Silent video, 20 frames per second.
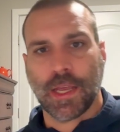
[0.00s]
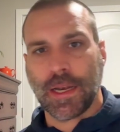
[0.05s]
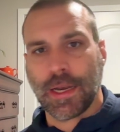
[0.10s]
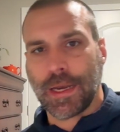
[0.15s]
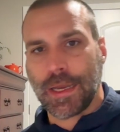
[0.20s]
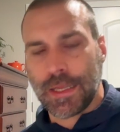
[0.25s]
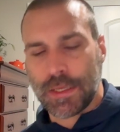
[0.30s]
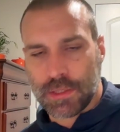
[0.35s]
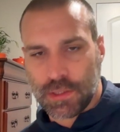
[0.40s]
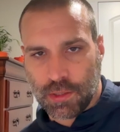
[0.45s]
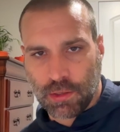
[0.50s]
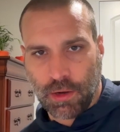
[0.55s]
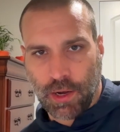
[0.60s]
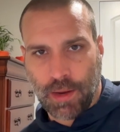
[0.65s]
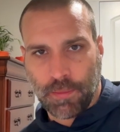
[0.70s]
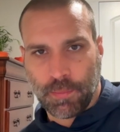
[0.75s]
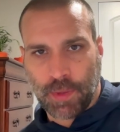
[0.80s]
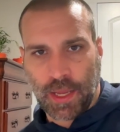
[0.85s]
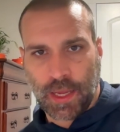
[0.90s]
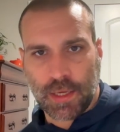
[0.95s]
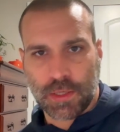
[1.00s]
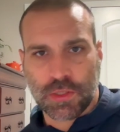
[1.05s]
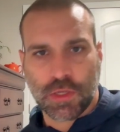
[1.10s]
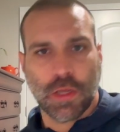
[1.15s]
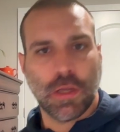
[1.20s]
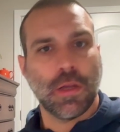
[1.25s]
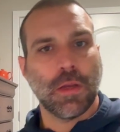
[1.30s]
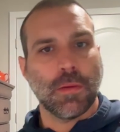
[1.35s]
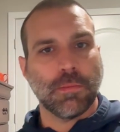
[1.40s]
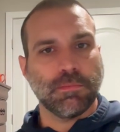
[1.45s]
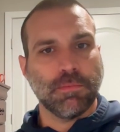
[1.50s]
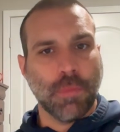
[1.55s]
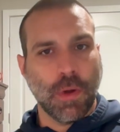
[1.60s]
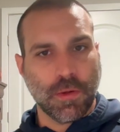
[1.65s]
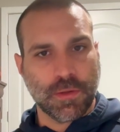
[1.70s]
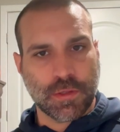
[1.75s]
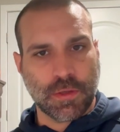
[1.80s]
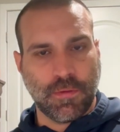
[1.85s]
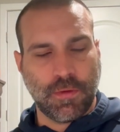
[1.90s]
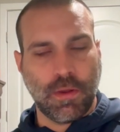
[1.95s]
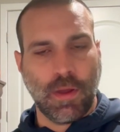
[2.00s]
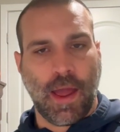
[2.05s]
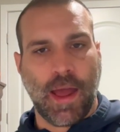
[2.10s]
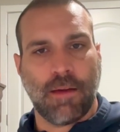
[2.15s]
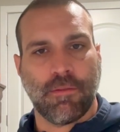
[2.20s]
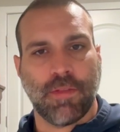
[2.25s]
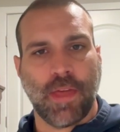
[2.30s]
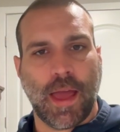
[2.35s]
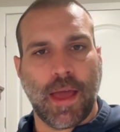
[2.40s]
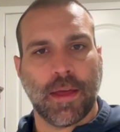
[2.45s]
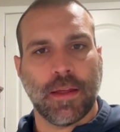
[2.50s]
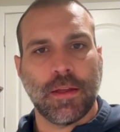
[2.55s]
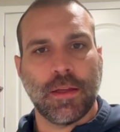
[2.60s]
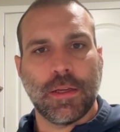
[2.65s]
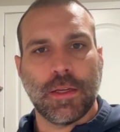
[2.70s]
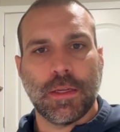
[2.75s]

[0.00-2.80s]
and an Instagram page. Most of you have that.